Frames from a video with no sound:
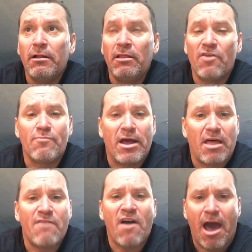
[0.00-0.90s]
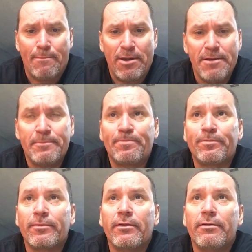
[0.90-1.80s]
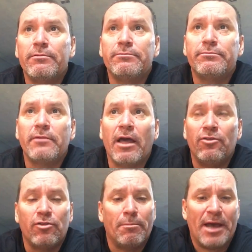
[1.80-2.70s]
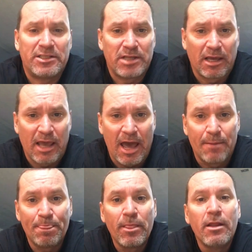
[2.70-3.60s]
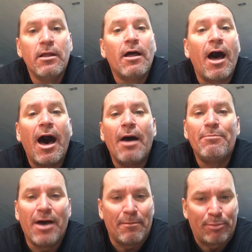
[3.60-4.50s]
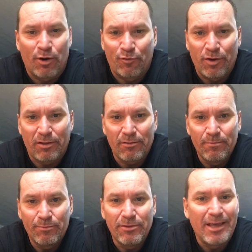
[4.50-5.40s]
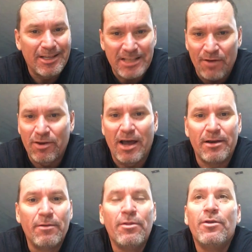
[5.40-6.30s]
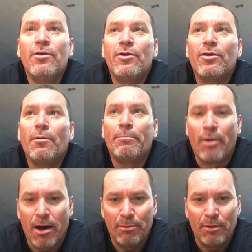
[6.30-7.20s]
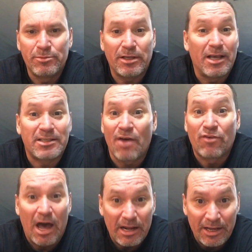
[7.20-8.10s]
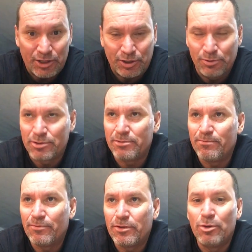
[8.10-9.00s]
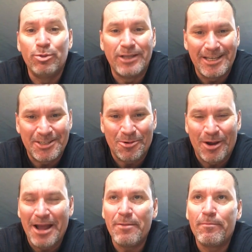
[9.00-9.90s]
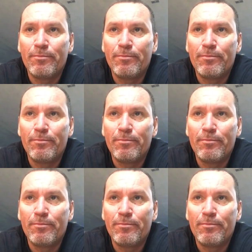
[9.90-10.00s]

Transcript: live my life happy, and do the best I can. I'm not perfect. Yes, I've got problems. Yes, I've got issues. Who doesn't, right?